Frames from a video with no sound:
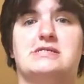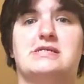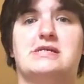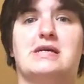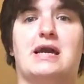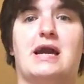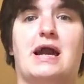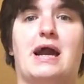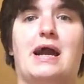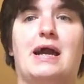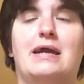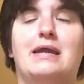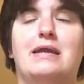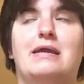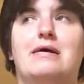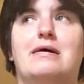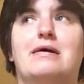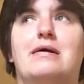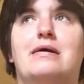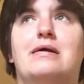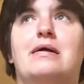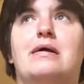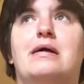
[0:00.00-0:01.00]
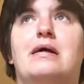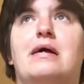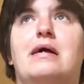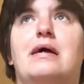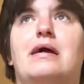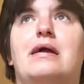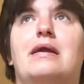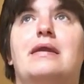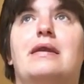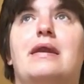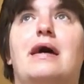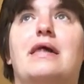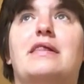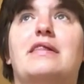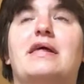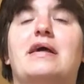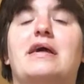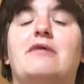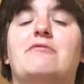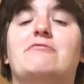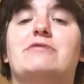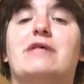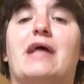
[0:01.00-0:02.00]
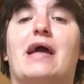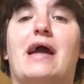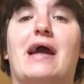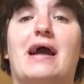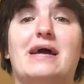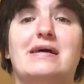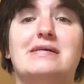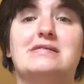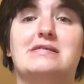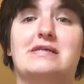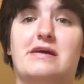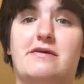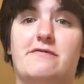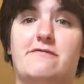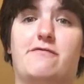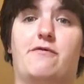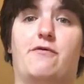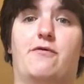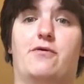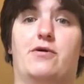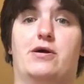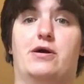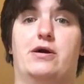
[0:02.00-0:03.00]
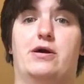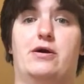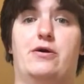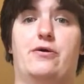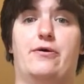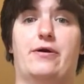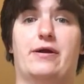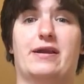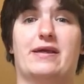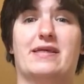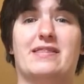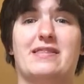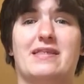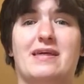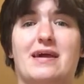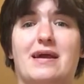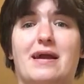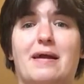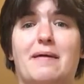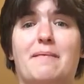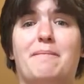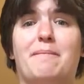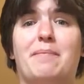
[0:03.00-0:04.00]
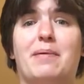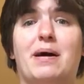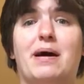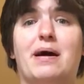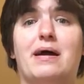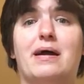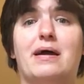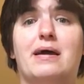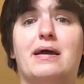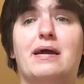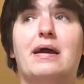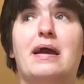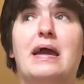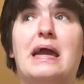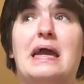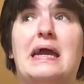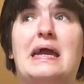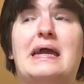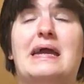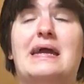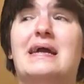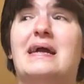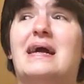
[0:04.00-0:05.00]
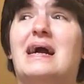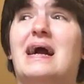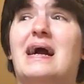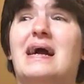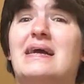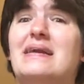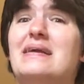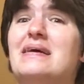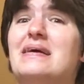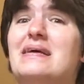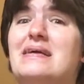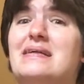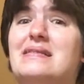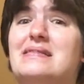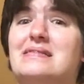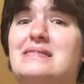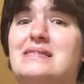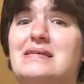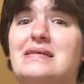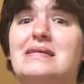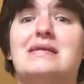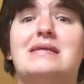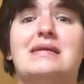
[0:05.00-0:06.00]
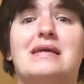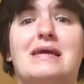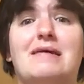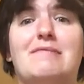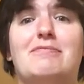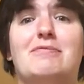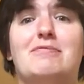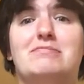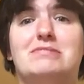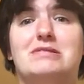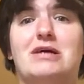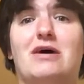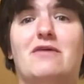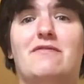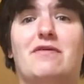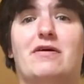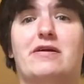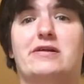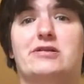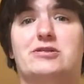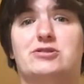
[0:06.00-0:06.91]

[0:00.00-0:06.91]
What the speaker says: He kind of, not that he was asking for it or anything, but he kind of didn't keep himself out